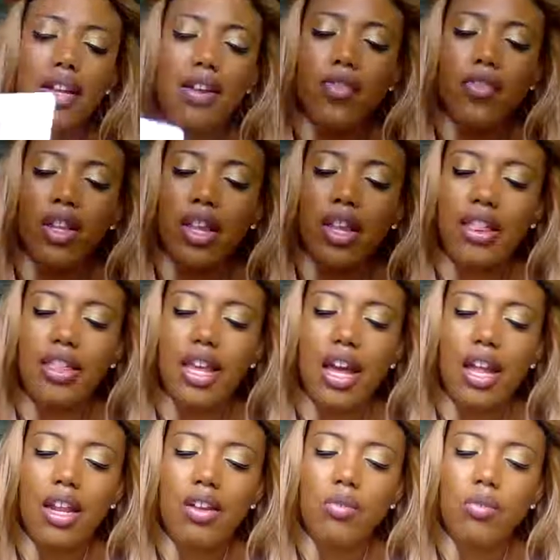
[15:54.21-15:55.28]
I feel like
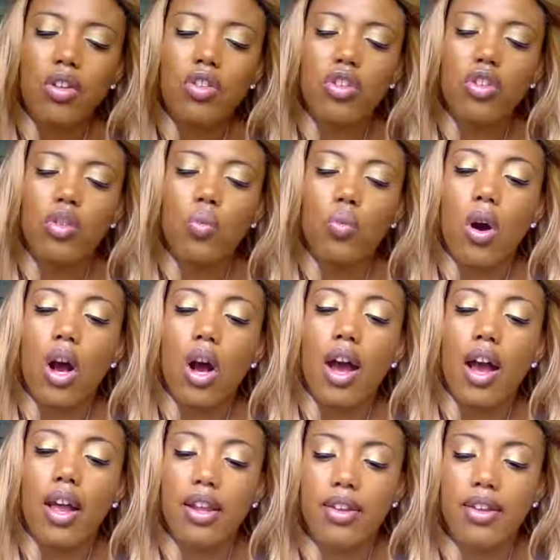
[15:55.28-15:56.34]
that is what you
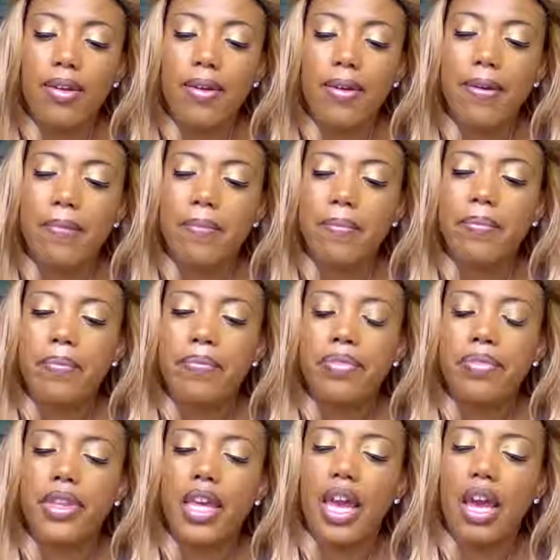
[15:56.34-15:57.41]
want,
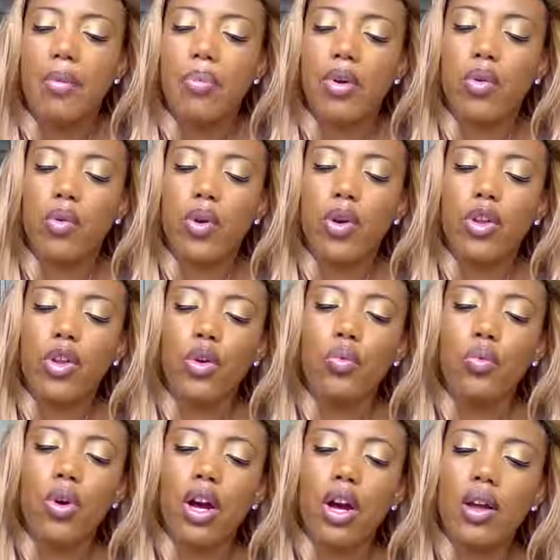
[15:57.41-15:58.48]
Capricorn. You
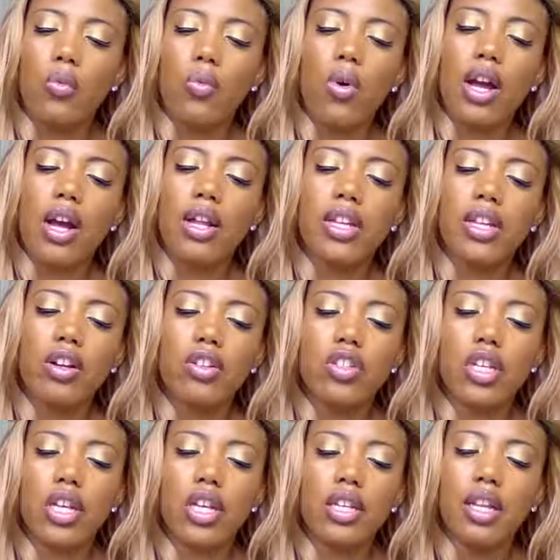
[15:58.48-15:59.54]
want, and Wands
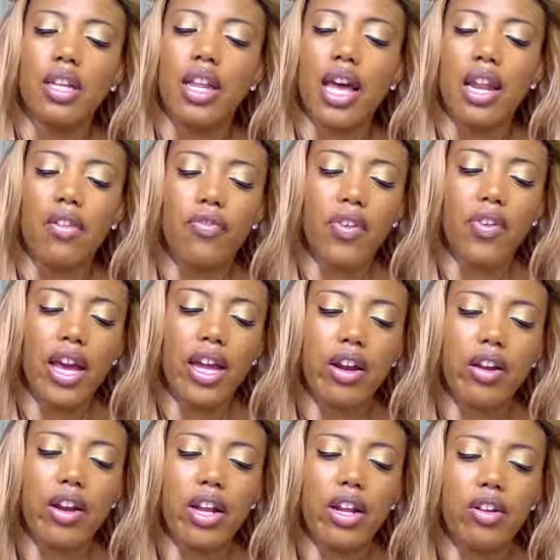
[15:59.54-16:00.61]
energy is a lot of
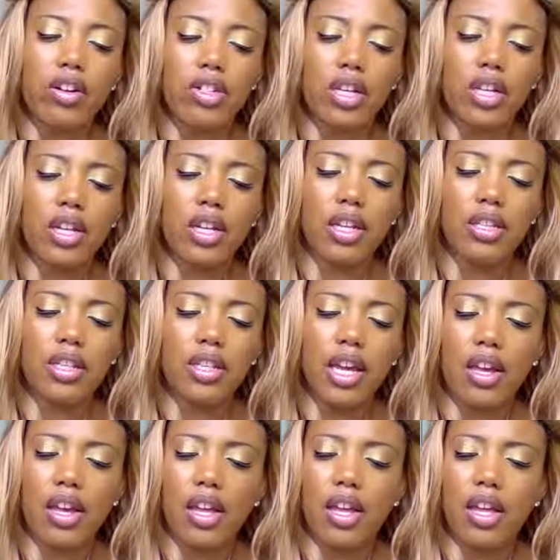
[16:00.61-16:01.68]
fire energy. It's
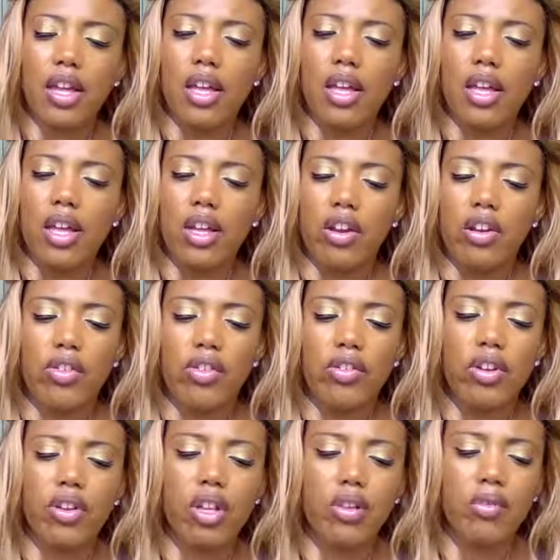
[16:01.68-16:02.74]
like you're either
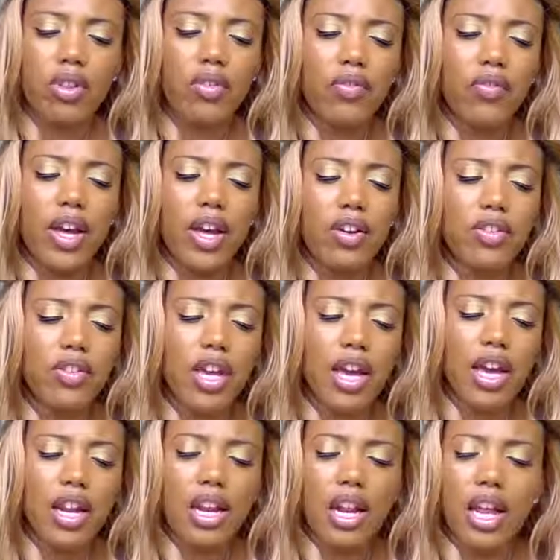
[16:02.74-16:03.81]
dealing with a fire
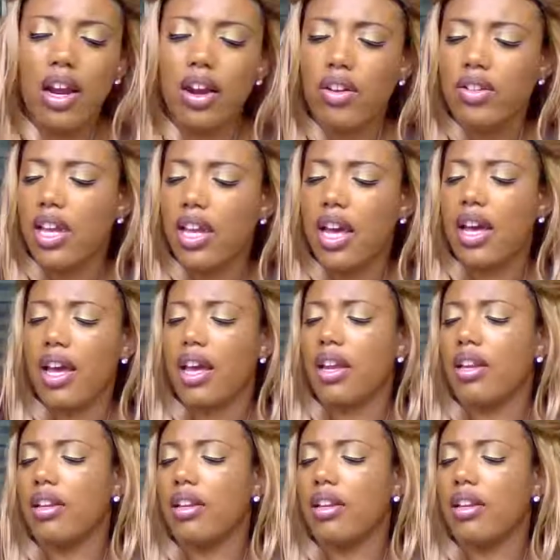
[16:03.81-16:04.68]
sign, an air sign.